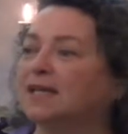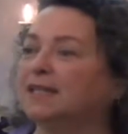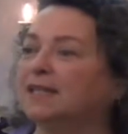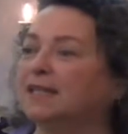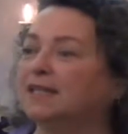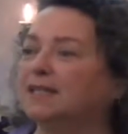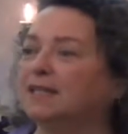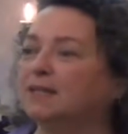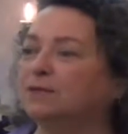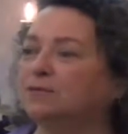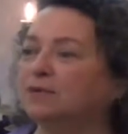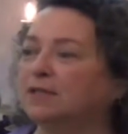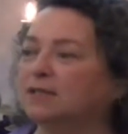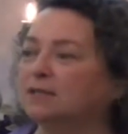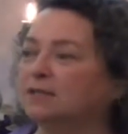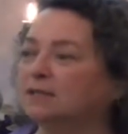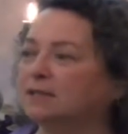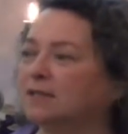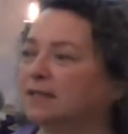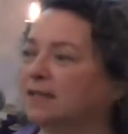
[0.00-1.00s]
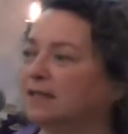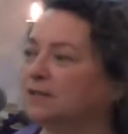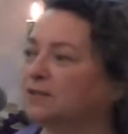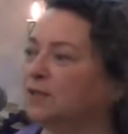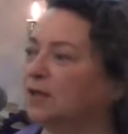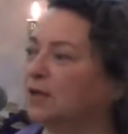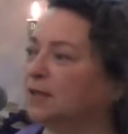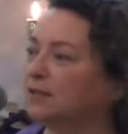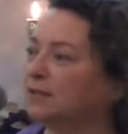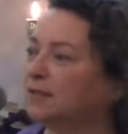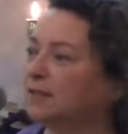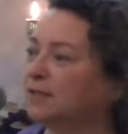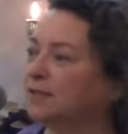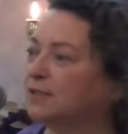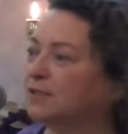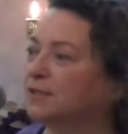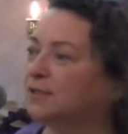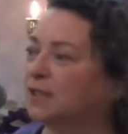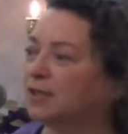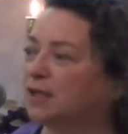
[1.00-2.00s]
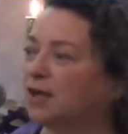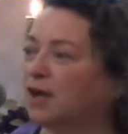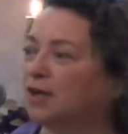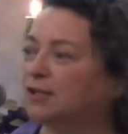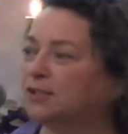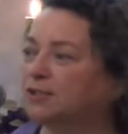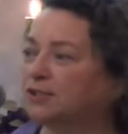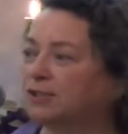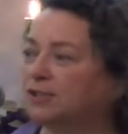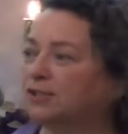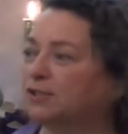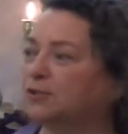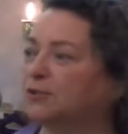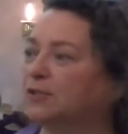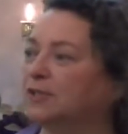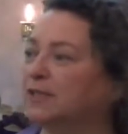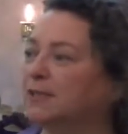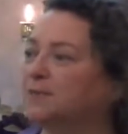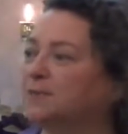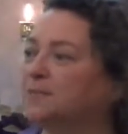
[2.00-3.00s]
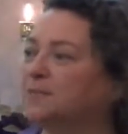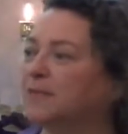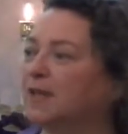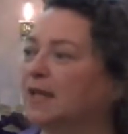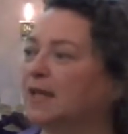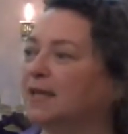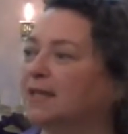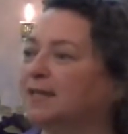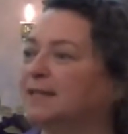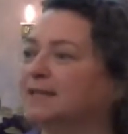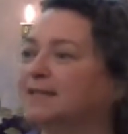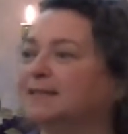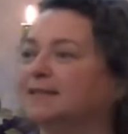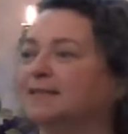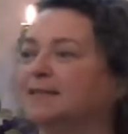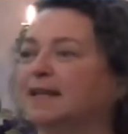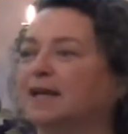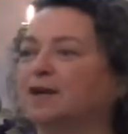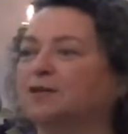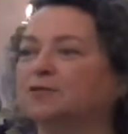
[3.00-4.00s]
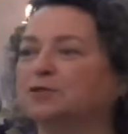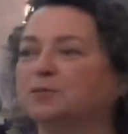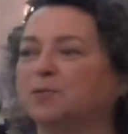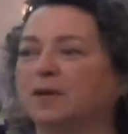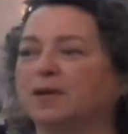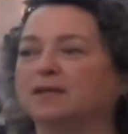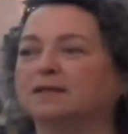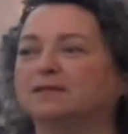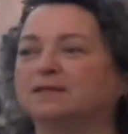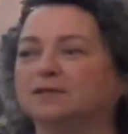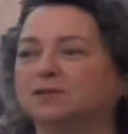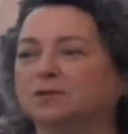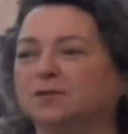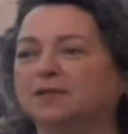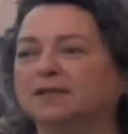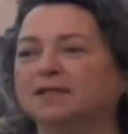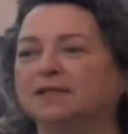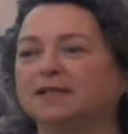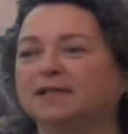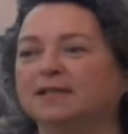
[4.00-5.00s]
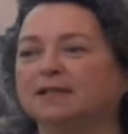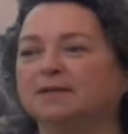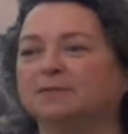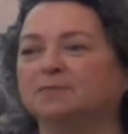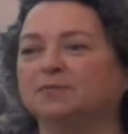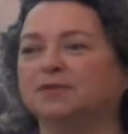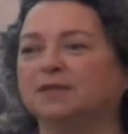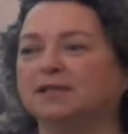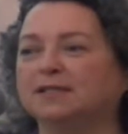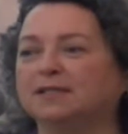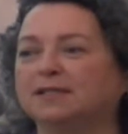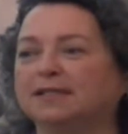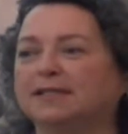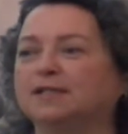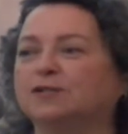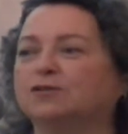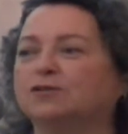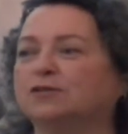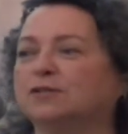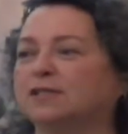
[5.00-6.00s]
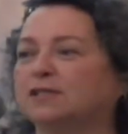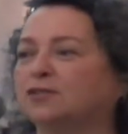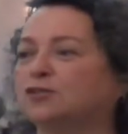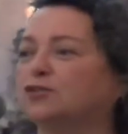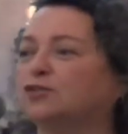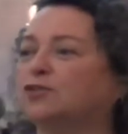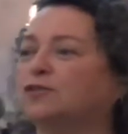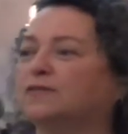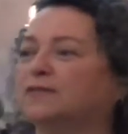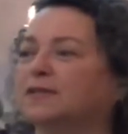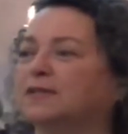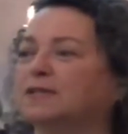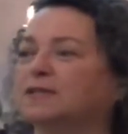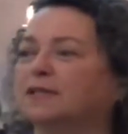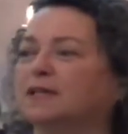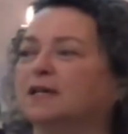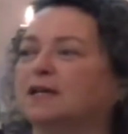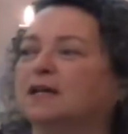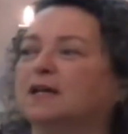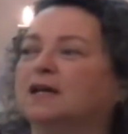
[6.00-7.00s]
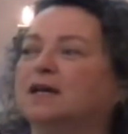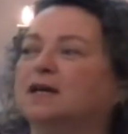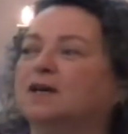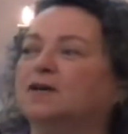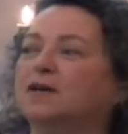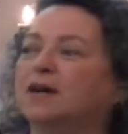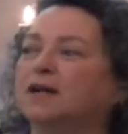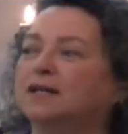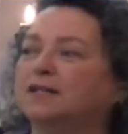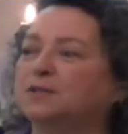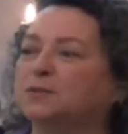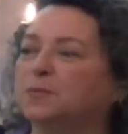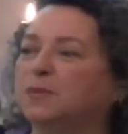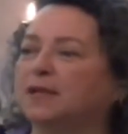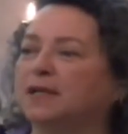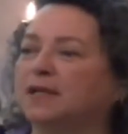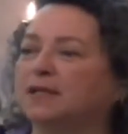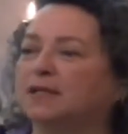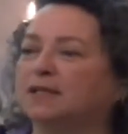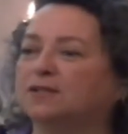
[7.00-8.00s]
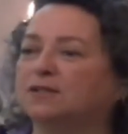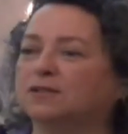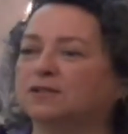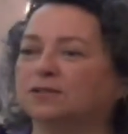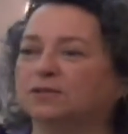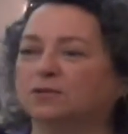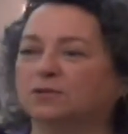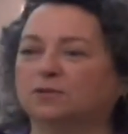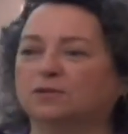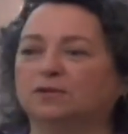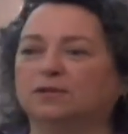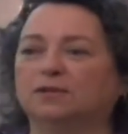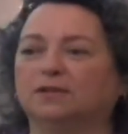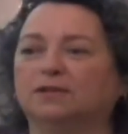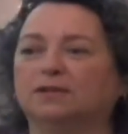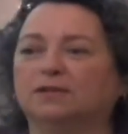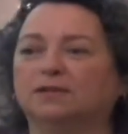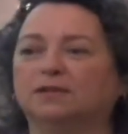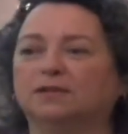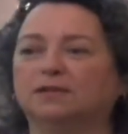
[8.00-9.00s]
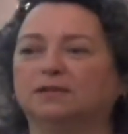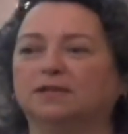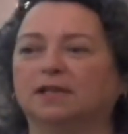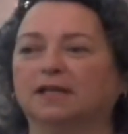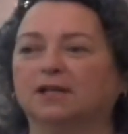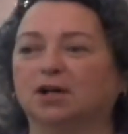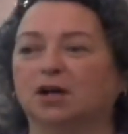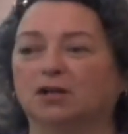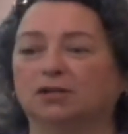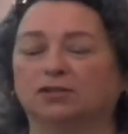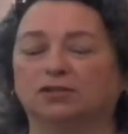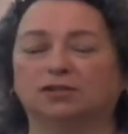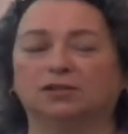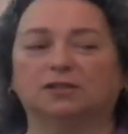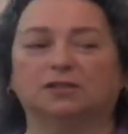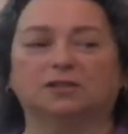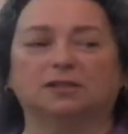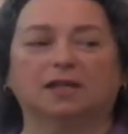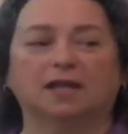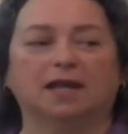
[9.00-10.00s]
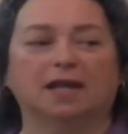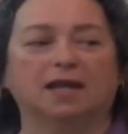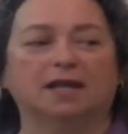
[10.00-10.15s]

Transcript: And then he went and got a psychology degree, and he has now spent 20 plus years in service as being a school psychologist